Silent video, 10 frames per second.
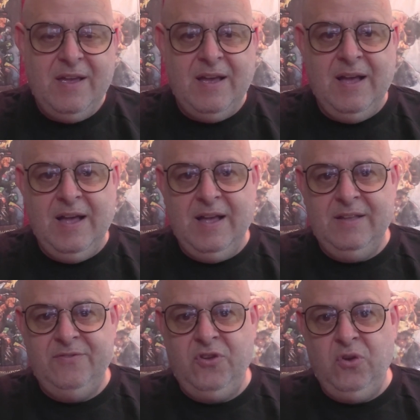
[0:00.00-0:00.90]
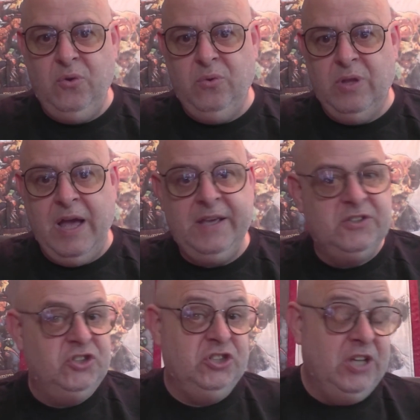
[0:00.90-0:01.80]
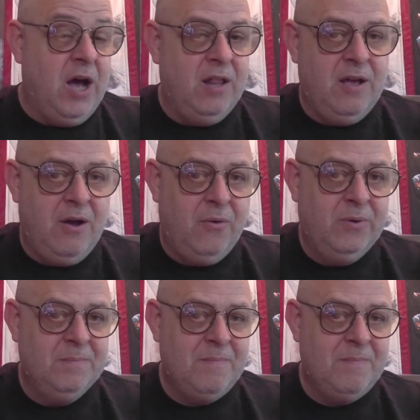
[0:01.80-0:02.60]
Do you like giallo